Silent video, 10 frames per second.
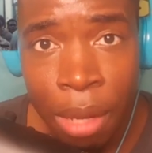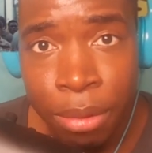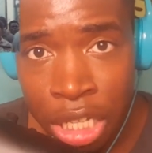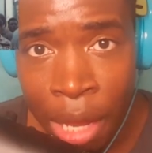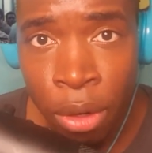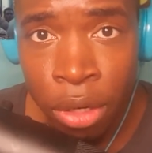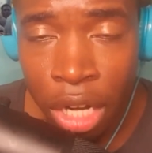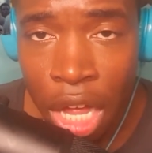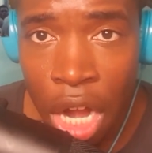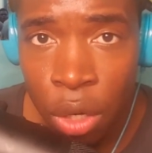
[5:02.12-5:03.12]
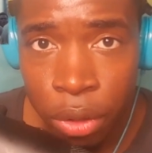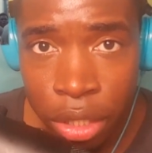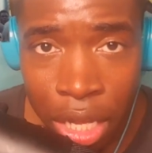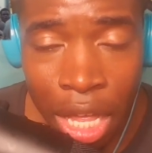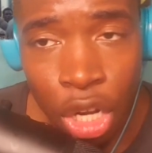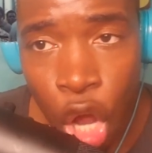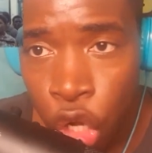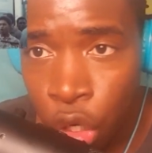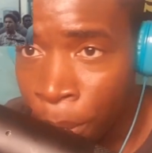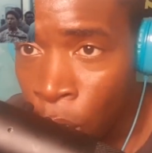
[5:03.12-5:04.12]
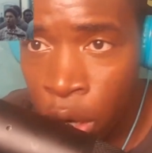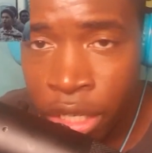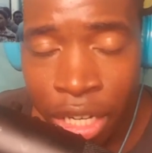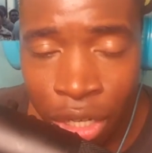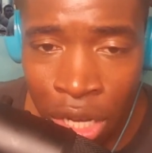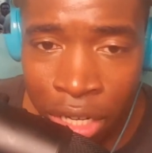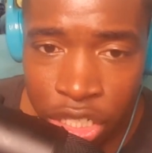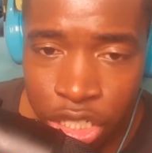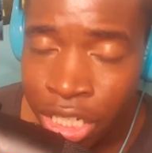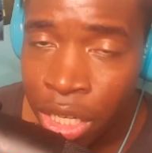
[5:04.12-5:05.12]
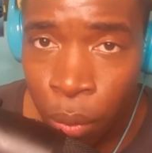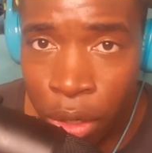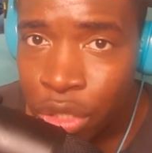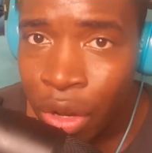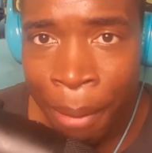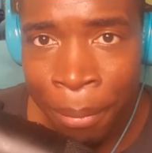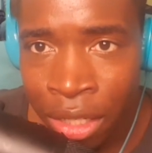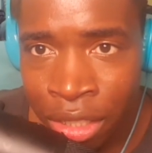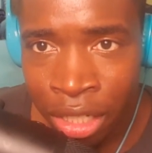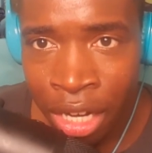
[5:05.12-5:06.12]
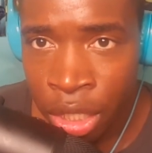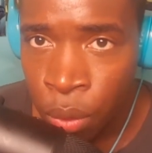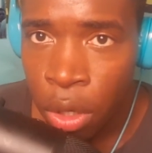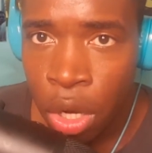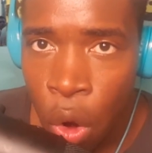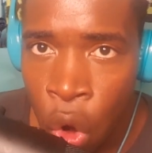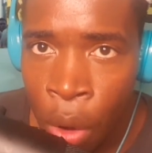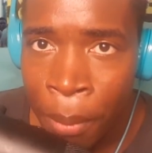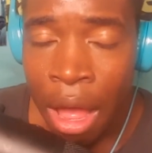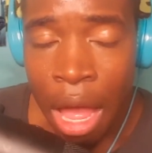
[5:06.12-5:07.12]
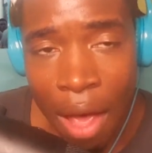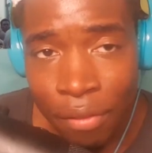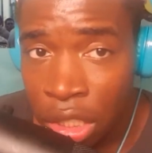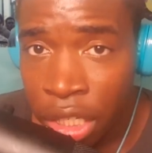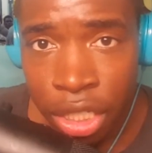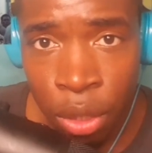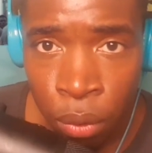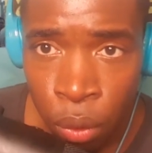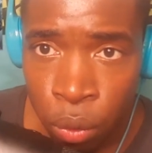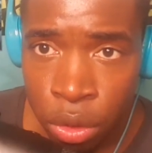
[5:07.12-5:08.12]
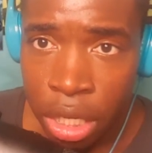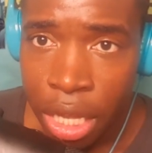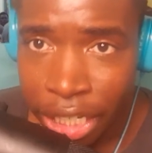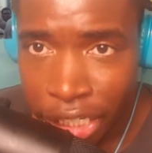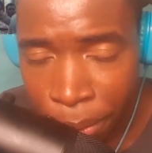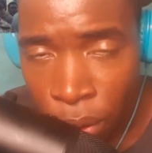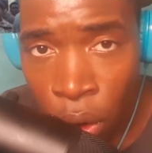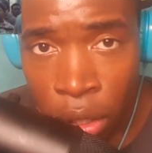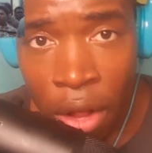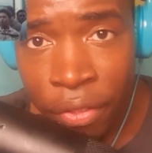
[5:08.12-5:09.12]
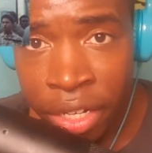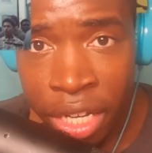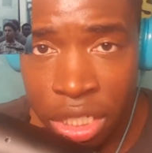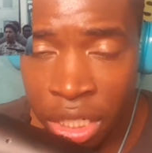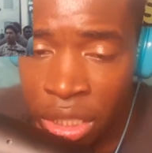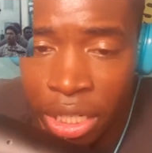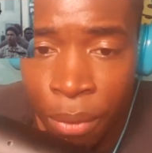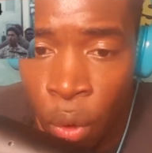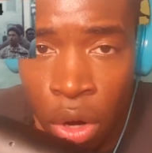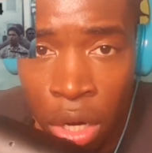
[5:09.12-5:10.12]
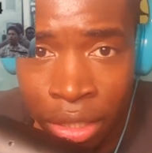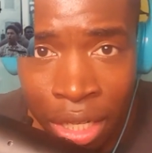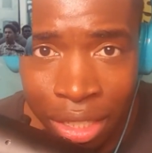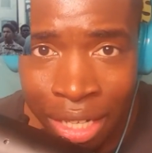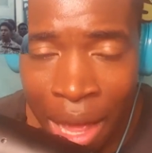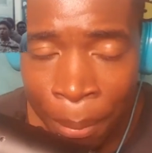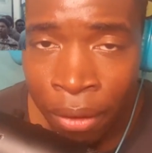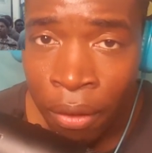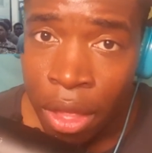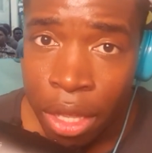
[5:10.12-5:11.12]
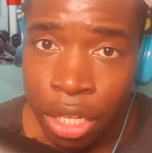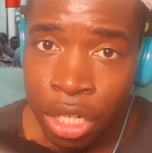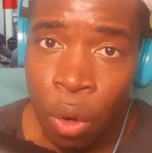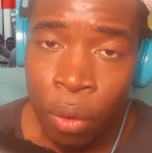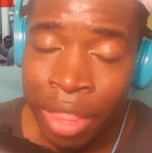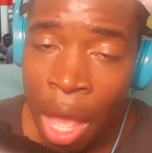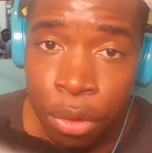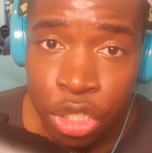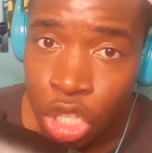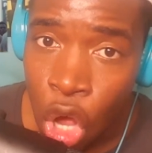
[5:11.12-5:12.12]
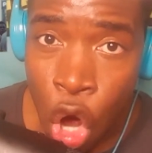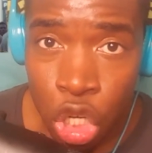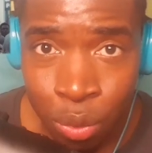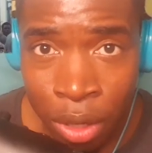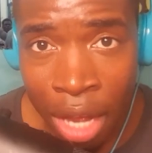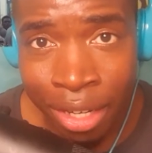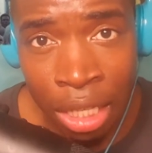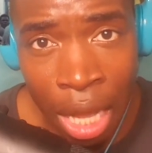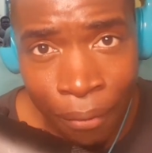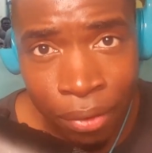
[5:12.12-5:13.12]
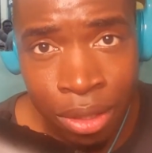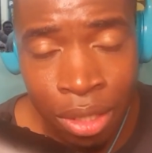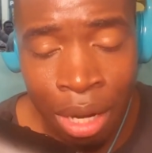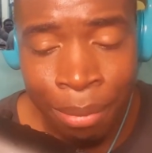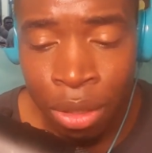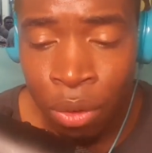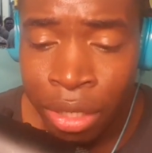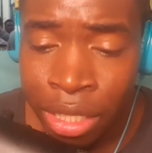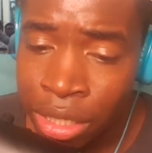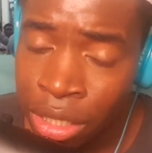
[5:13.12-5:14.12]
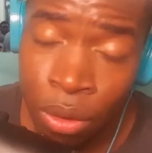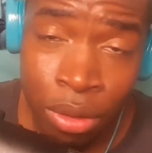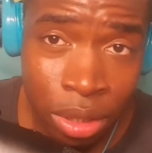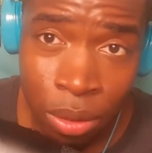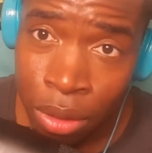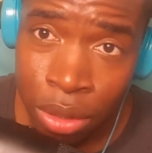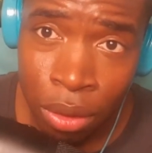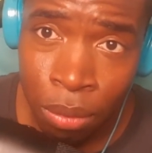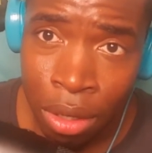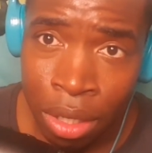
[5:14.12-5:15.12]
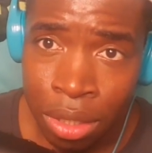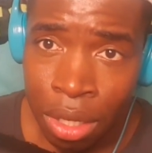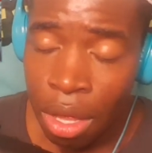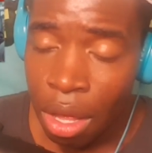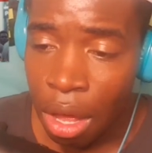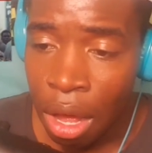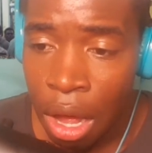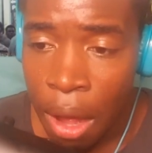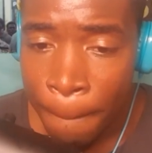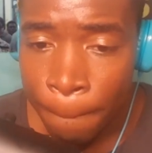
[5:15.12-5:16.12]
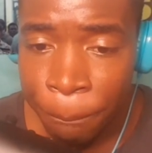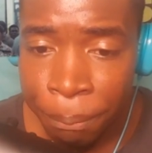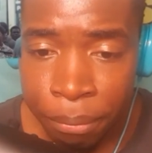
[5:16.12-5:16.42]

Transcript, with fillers: club, slam you on the concrete, call you boy, nigger, and all that shit. And there was no happy ending to that. You would go home, have to lick your wounds, and keep going on the next, and keep going on like nothing happened you know, and that was just the harsh reality of life at the time. You know, it, you know, it just it was what it was. Um,